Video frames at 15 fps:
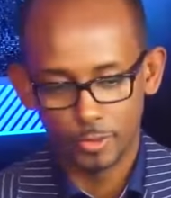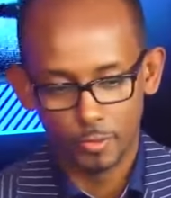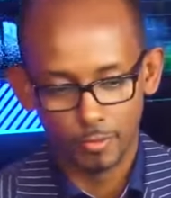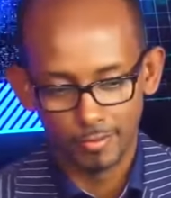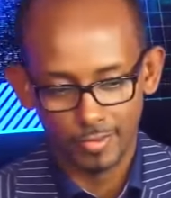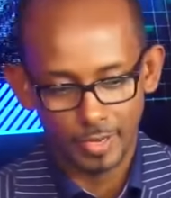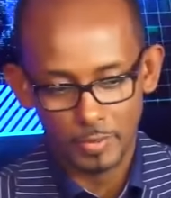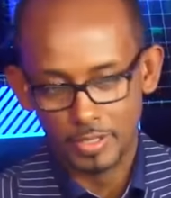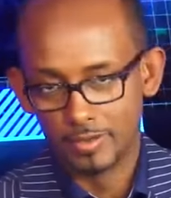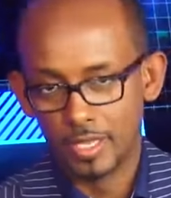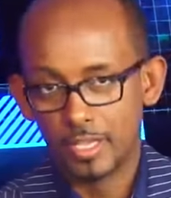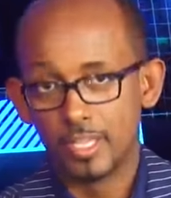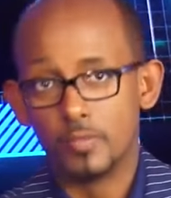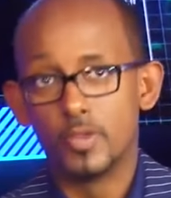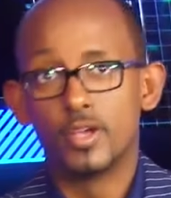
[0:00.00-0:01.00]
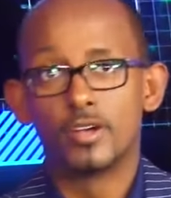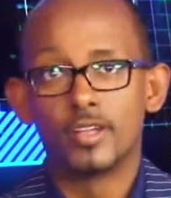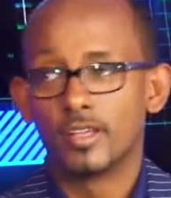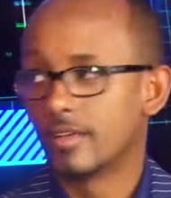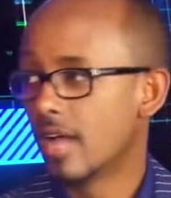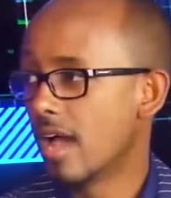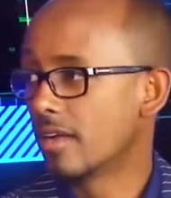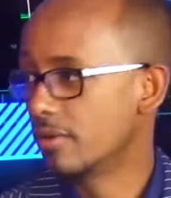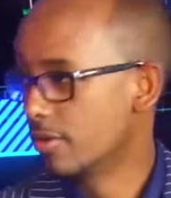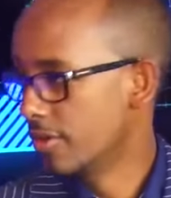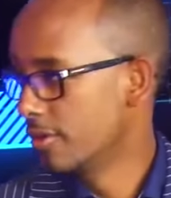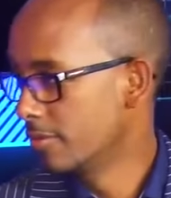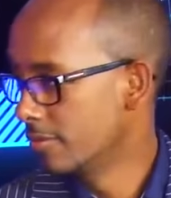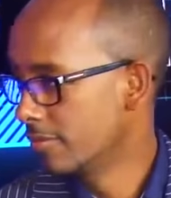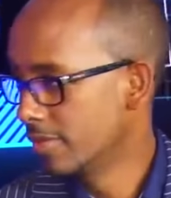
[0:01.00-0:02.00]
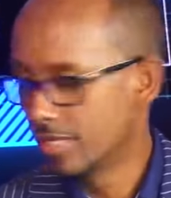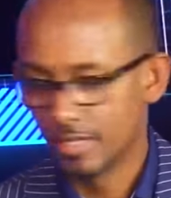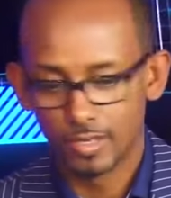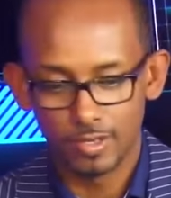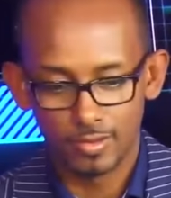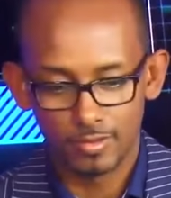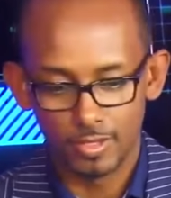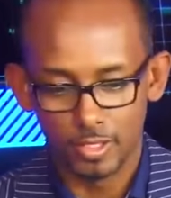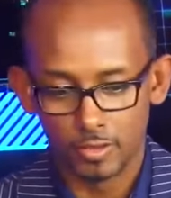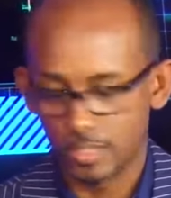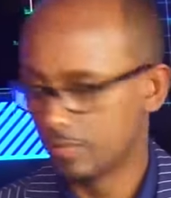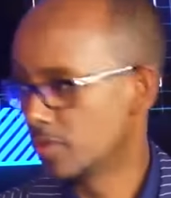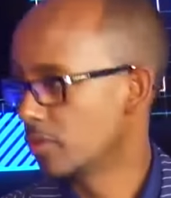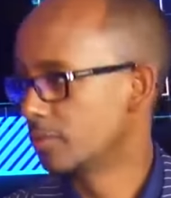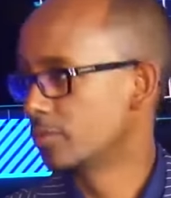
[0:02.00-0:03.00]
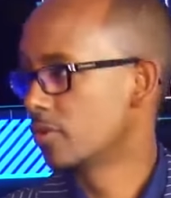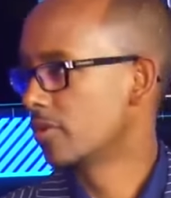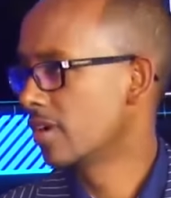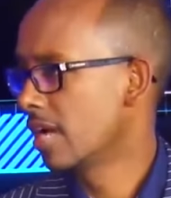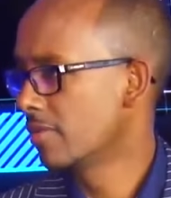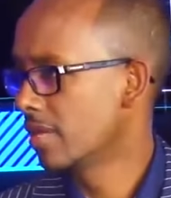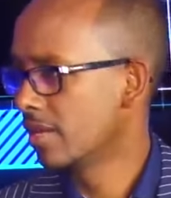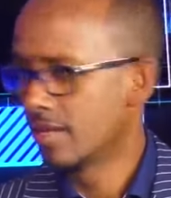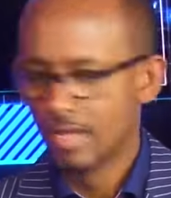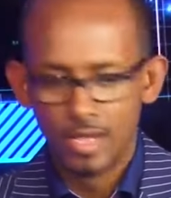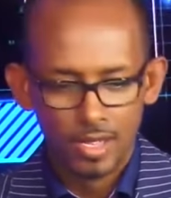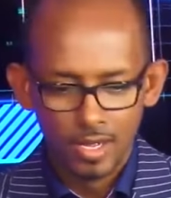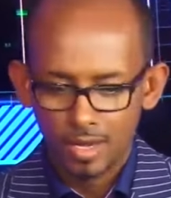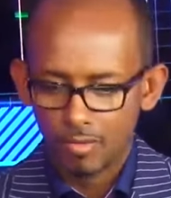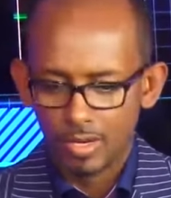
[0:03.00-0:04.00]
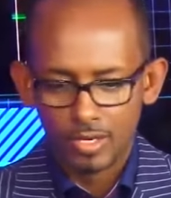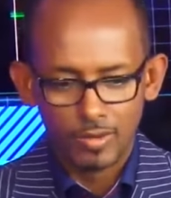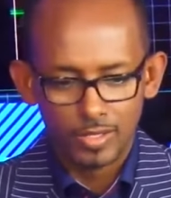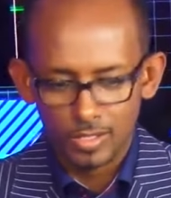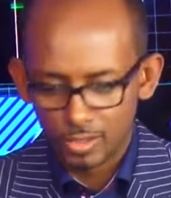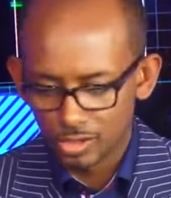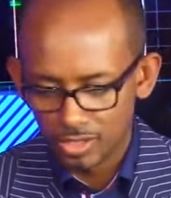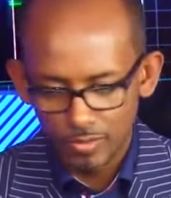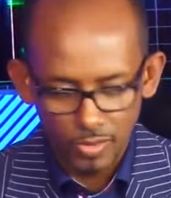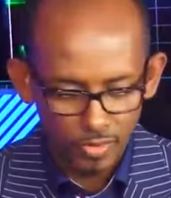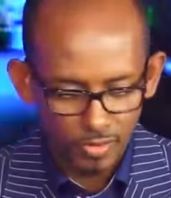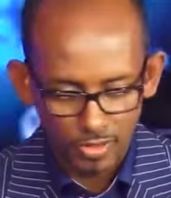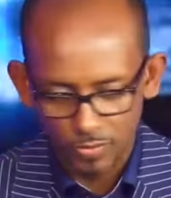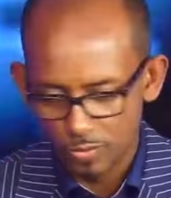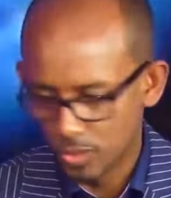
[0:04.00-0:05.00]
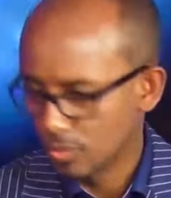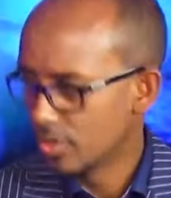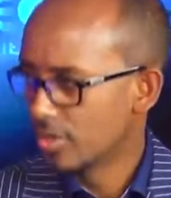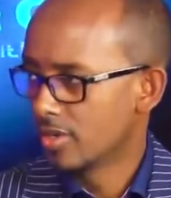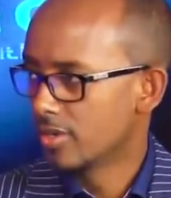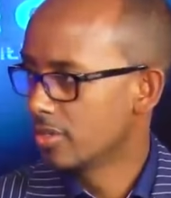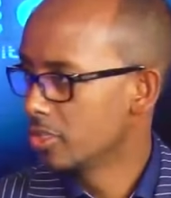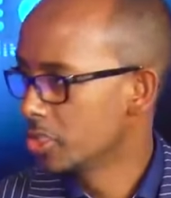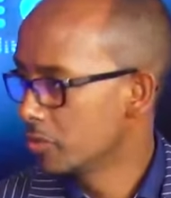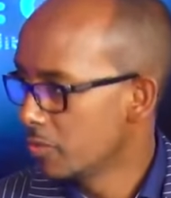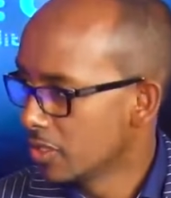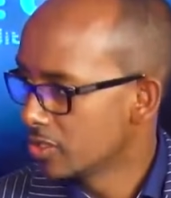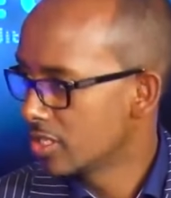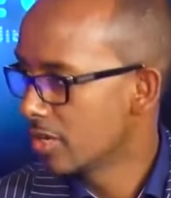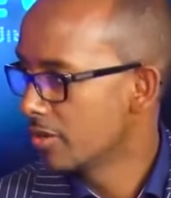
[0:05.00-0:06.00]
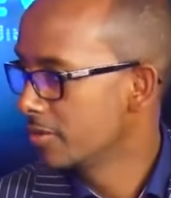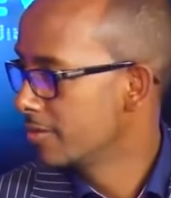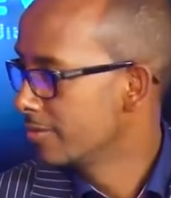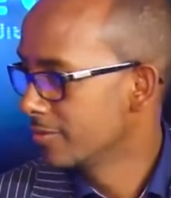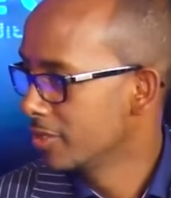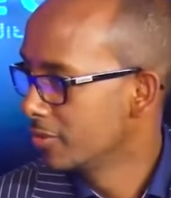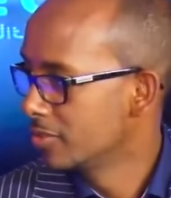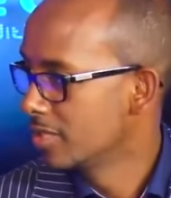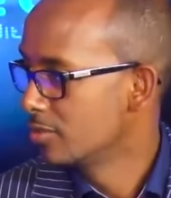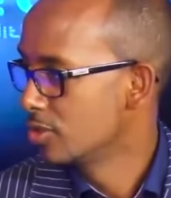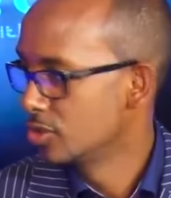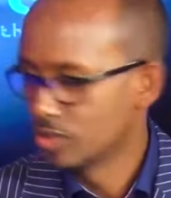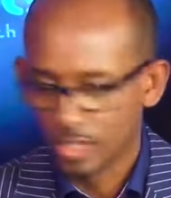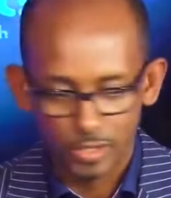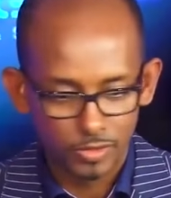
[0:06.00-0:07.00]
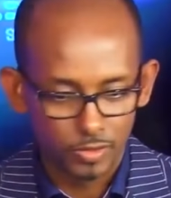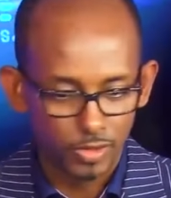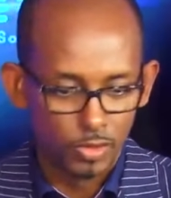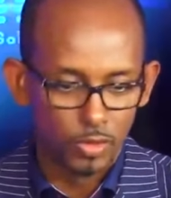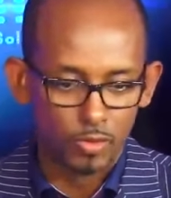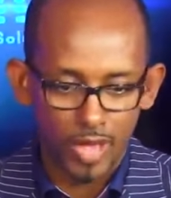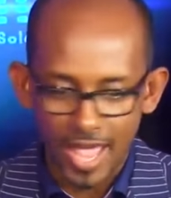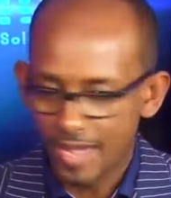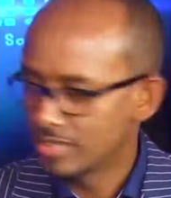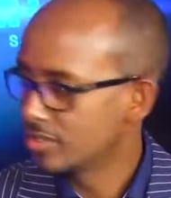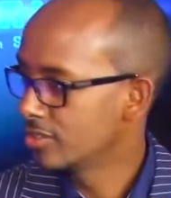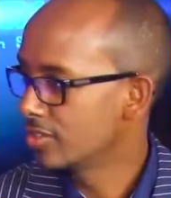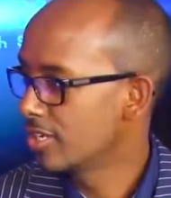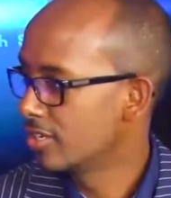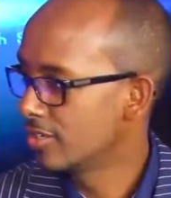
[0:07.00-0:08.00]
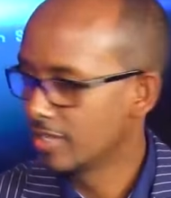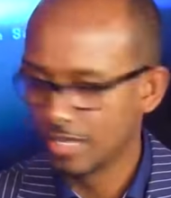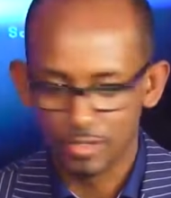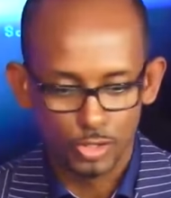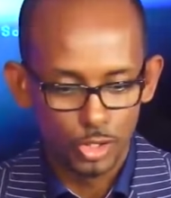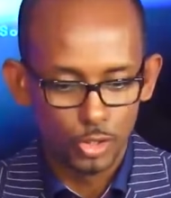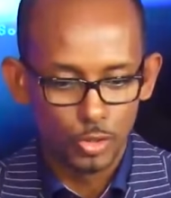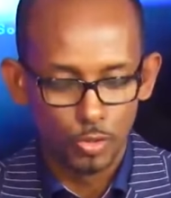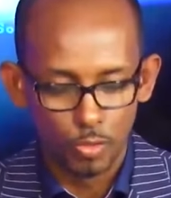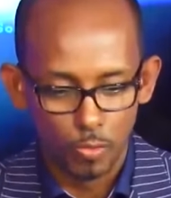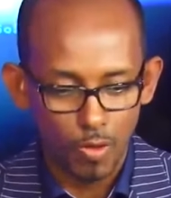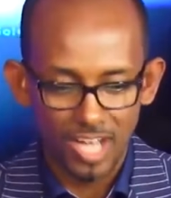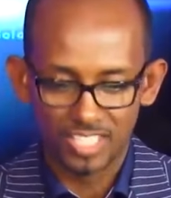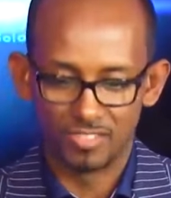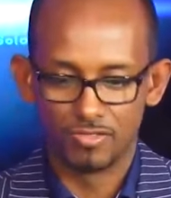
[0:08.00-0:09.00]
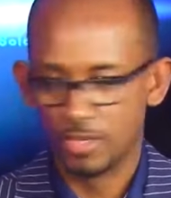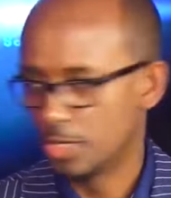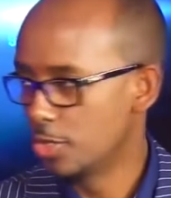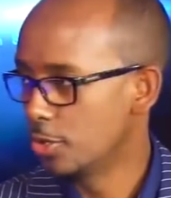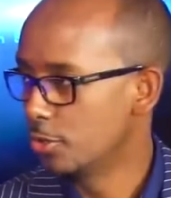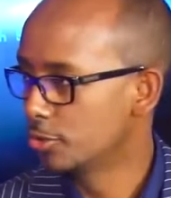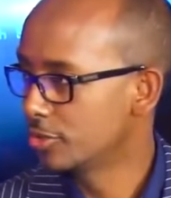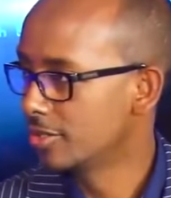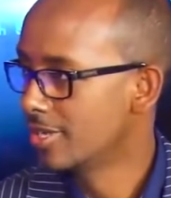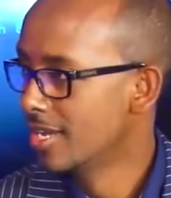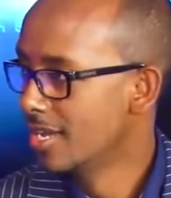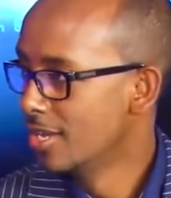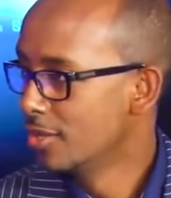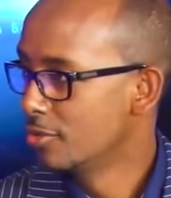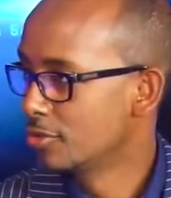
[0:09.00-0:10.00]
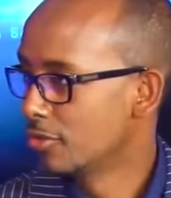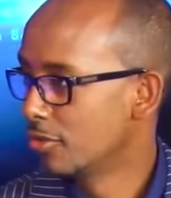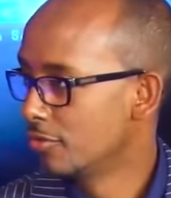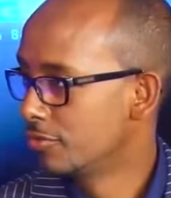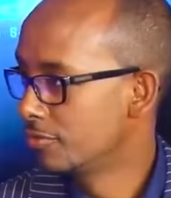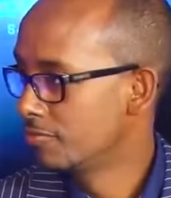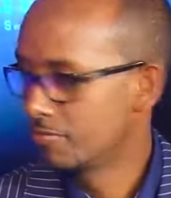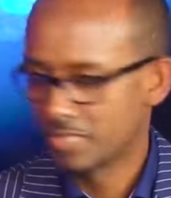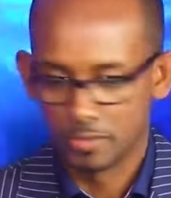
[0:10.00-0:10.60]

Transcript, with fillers: So I mean, they keep hearing algorithm and, then you know computer programming. When you enter something on the computer, it spits out you know some result. You access internet, you watch videos, you solve